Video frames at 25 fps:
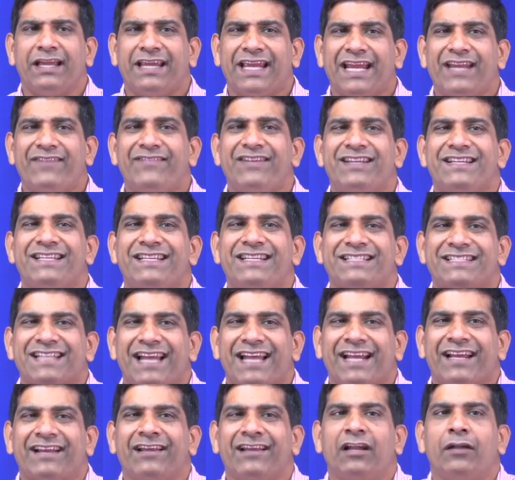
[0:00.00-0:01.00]
can we
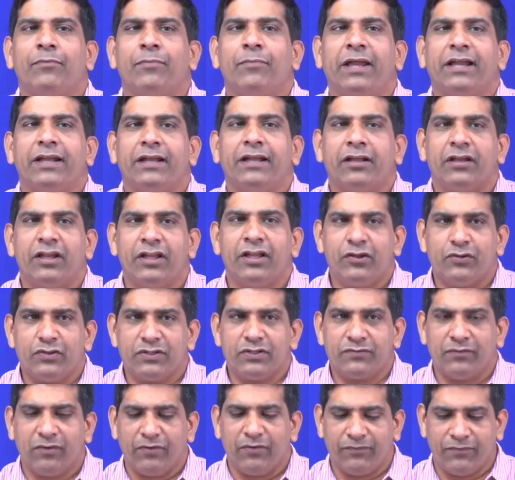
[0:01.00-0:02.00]
recycle and make it in a
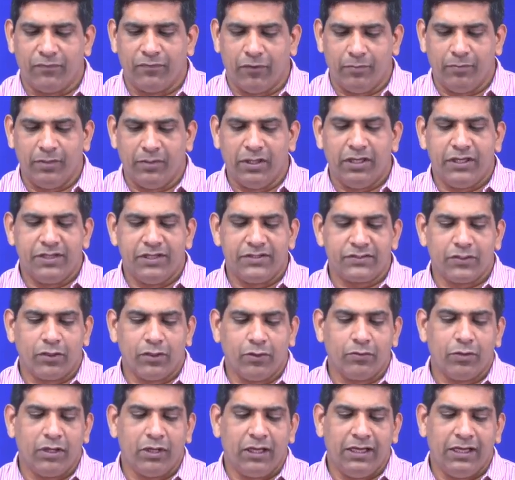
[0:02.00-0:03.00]
usable form? So,